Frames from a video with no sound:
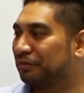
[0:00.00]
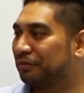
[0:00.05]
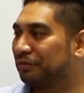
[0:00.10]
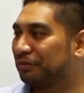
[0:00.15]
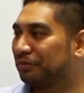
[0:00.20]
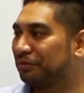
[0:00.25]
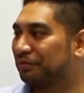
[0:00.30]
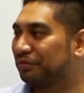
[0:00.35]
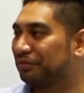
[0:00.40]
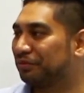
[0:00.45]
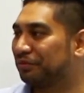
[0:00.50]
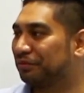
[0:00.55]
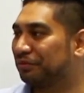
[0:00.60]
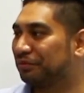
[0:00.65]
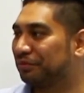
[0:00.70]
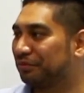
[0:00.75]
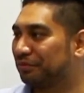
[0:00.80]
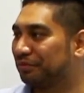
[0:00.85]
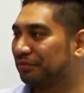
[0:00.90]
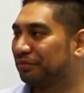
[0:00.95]

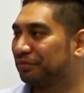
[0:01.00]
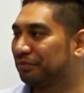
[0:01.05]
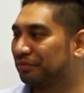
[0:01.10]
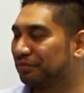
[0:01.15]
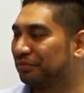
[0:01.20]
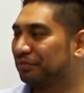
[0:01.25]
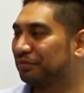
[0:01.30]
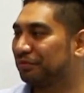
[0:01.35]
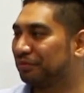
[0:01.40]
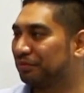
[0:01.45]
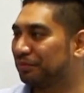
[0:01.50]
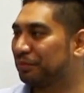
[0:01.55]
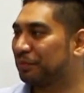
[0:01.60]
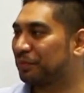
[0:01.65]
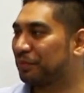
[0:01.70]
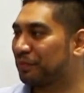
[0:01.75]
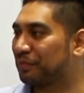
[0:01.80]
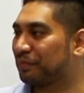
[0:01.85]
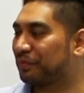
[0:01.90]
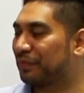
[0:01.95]

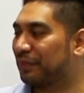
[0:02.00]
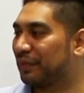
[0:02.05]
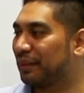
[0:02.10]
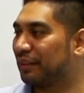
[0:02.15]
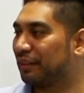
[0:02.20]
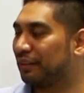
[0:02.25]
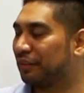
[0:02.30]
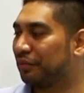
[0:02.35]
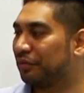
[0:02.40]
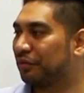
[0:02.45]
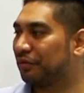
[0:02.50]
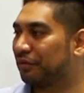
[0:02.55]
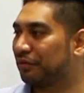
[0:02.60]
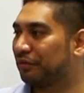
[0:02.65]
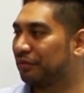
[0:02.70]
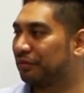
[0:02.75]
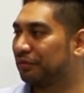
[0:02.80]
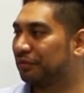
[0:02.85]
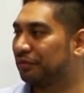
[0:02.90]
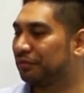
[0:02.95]

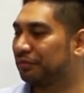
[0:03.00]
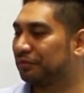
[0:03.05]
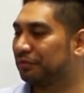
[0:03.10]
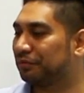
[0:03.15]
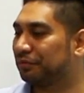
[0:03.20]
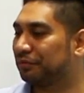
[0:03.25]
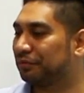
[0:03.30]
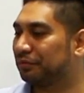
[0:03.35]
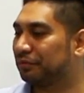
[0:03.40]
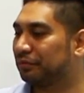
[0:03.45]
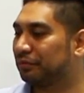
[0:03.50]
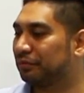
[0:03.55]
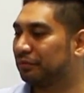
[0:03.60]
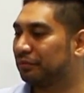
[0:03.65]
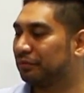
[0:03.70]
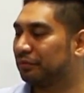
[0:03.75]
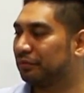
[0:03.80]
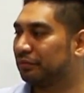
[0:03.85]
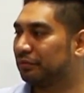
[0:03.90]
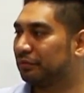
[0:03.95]

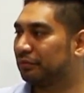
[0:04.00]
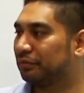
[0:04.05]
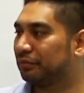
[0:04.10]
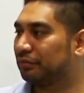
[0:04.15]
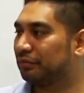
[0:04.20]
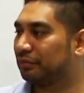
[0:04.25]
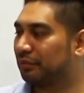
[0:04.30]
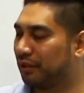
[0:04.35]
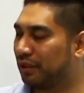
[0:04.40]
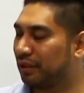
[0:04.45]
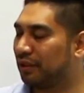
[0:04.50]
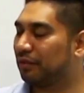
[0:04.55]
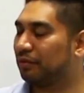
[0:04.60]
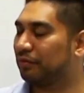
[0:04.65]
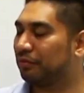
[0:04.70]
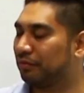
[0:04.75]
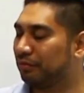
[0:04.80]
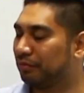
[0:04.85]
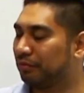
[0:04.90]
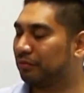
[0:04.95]

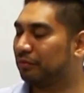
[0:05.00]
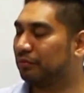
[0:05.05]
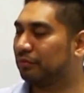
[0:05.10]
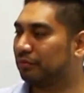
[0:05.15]
No words are spoken by the person on screen.